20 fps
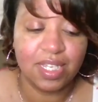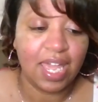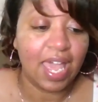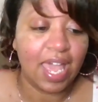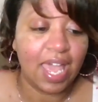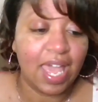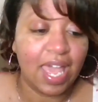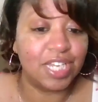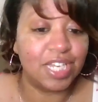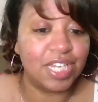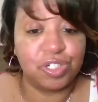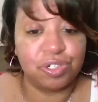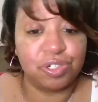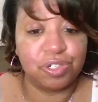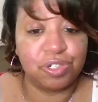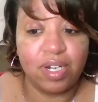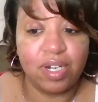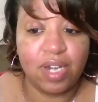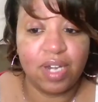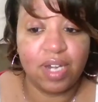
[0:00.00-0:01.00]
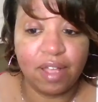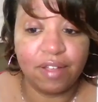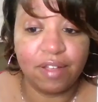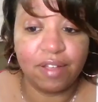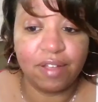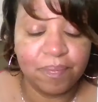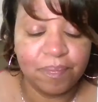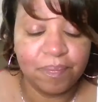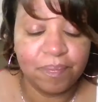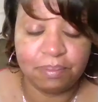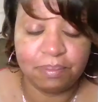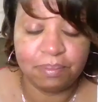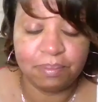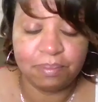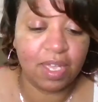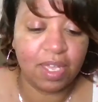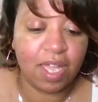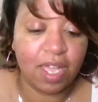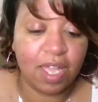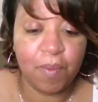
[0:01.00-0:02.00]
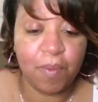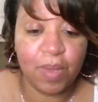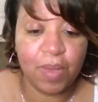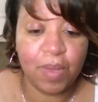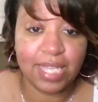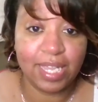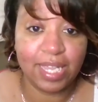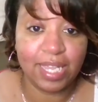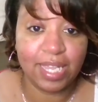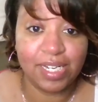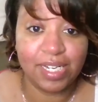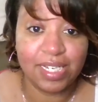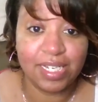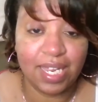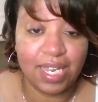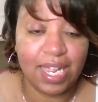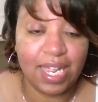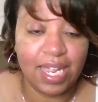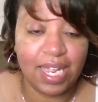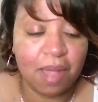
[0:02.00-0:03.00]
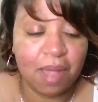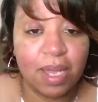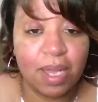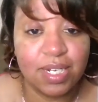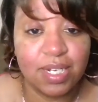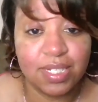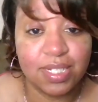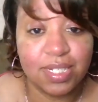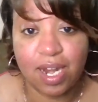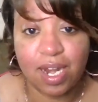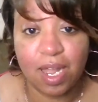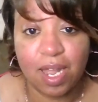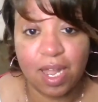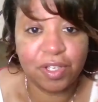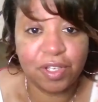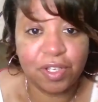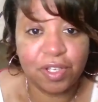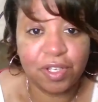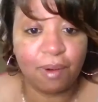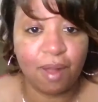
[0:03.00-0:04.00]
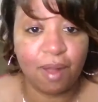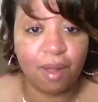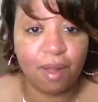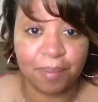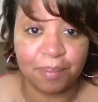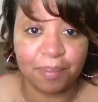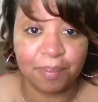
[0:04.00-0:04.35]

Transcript: And sure enough, maybe a couple weeks later, he said, "Hey, mom, I decided I want to go to prom."